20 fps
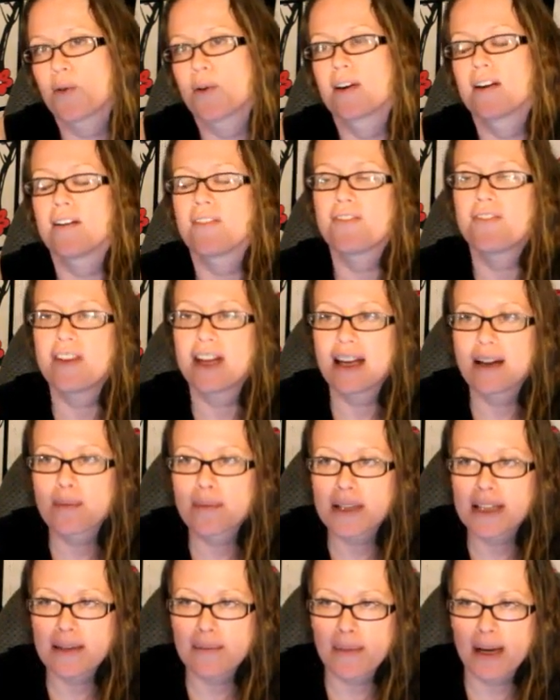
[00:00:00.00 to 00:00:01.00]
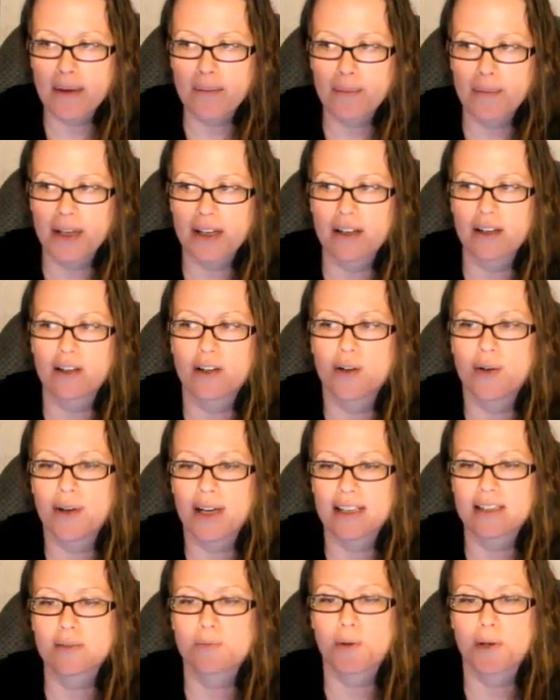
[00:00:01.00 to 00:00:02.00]
or a family member who
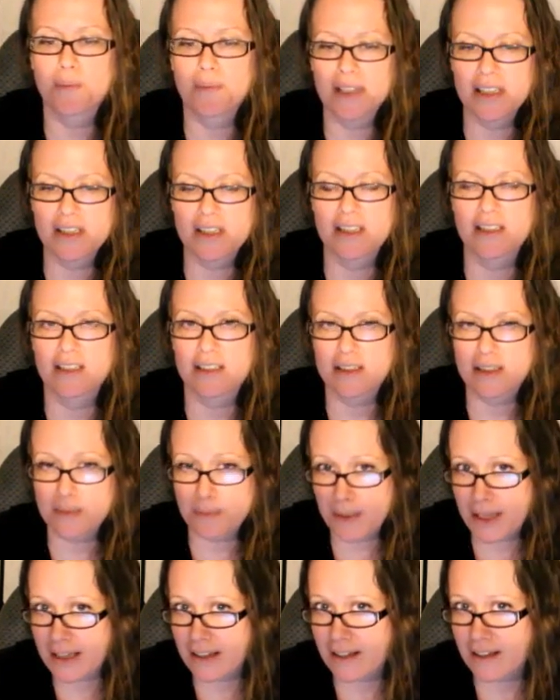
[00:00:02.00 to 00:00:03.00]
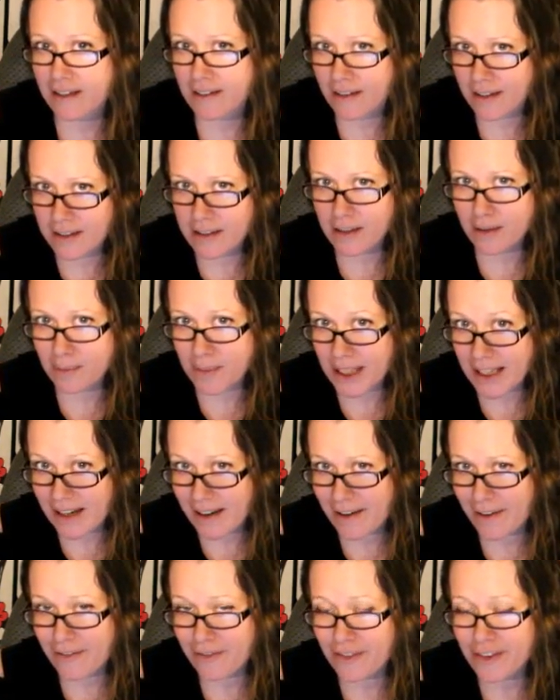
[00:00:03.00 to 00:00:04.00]
has permission to speak on your
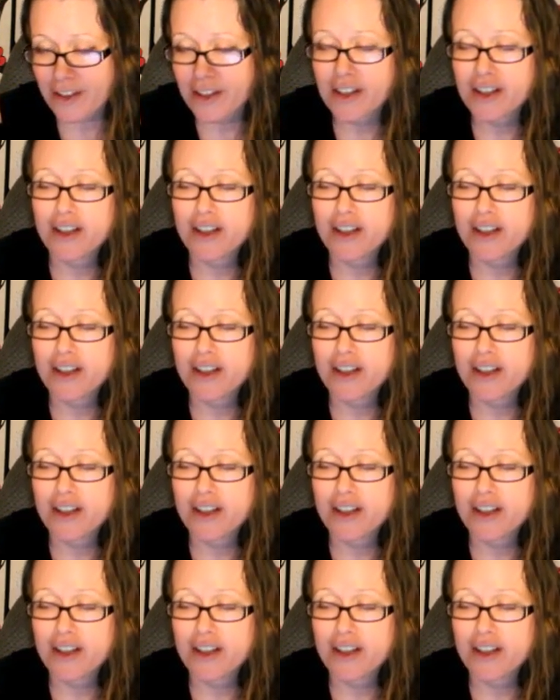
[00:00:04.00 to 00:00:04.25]
behalf,